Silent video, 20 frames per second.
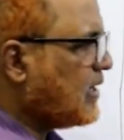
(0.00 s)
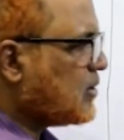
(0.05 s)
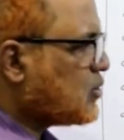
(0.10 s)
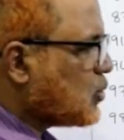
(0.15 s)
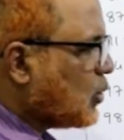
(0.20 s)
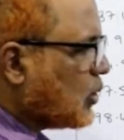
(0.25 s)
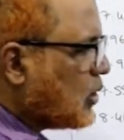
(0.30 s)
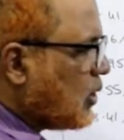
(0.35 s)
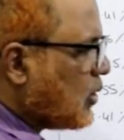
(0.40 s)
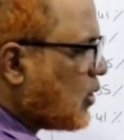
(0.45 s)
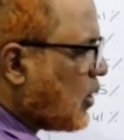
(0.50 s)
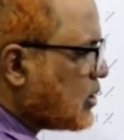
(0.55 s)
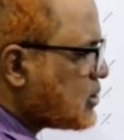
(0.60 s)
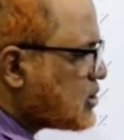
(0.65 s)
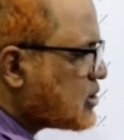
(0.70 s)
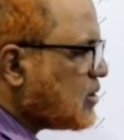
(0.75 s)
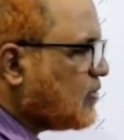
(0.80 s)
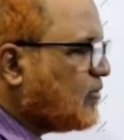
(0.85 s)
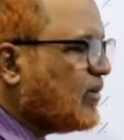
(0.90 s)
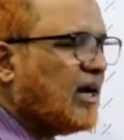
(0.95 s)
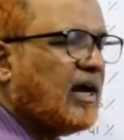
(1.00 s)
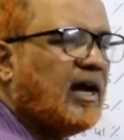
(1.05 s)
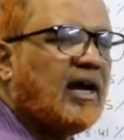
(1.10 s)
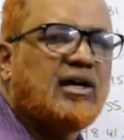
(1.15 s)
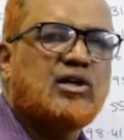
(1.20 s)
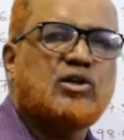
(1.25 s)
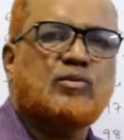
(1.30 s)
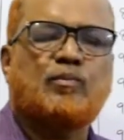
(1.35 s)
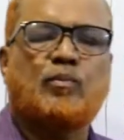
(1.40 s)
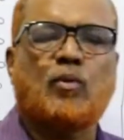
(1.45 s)
a total cost of
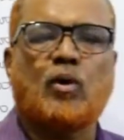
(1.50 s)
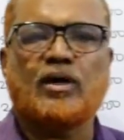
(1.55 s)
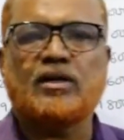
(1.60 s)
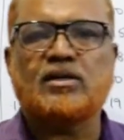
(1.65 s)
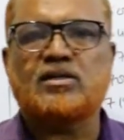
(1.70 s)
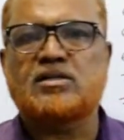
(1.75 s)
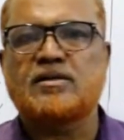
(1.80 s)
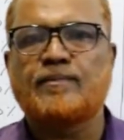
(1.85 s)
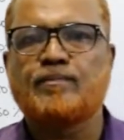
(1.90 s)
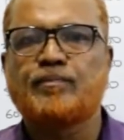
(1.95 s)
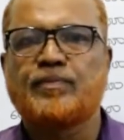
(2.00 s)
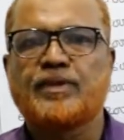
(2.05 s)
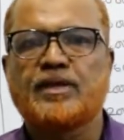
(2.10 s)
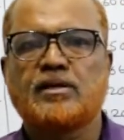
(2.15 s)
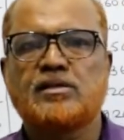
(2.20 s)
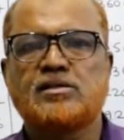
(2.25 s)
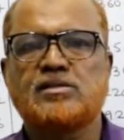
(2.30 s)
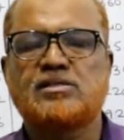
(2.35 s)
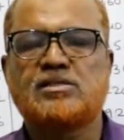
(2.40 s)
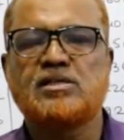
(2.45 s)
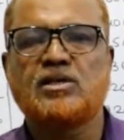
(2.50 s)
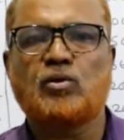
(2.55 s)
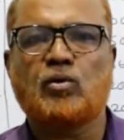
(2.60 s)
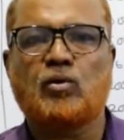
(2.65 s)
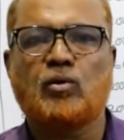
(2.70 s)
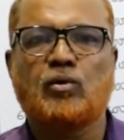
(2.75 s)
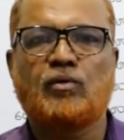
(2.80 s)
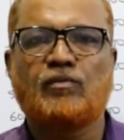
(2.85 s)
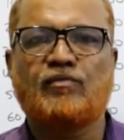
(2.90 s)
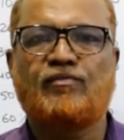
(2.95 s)

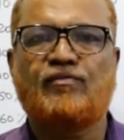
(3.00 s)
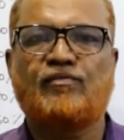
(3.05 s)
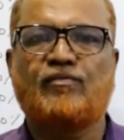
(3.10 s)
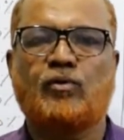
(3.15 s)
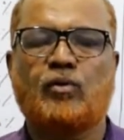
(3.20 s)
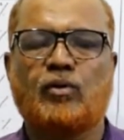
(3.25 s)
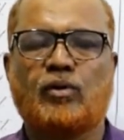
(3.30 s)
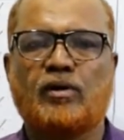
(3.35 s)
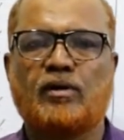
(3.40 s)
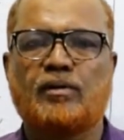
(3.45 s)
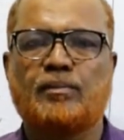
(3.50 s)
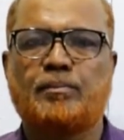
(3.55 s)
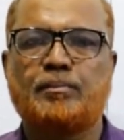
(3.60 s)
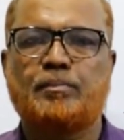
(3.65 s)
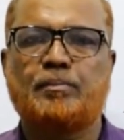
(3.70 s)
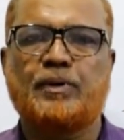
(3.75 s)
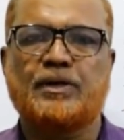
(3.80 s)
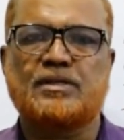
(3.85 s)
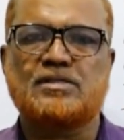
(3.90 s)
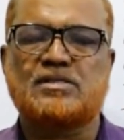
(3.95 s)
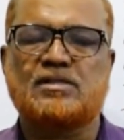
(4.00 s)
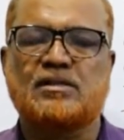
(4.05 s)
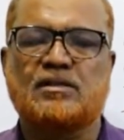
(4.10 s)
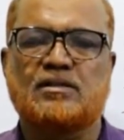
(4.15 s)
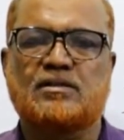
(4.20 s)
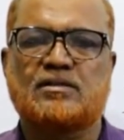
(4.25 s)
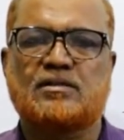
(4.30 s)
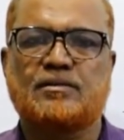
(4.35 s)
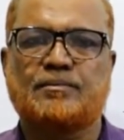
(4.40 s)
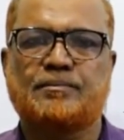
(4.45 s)

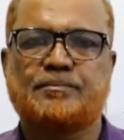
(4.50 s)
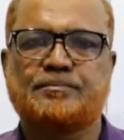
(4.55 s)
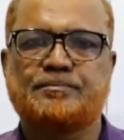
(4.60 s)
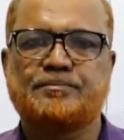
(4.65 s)
8.04%.